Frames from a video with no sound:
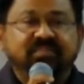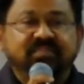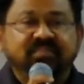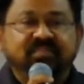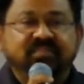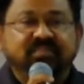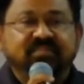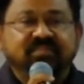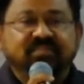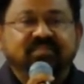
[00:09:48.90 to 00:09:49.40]

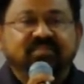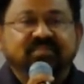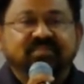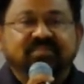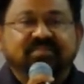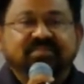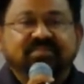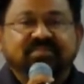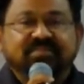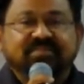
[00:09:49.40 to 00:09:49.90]

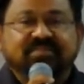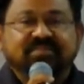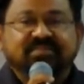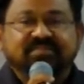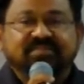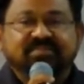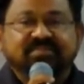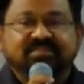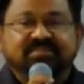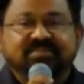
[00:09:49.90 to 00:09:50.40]

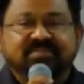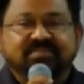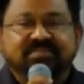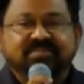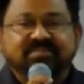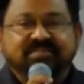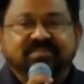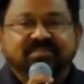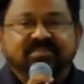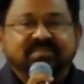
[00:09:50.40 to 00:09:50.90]

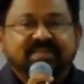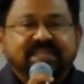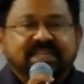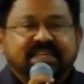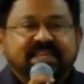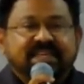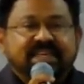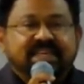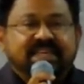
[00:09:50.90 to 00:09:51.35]
No one is speaking in this clip.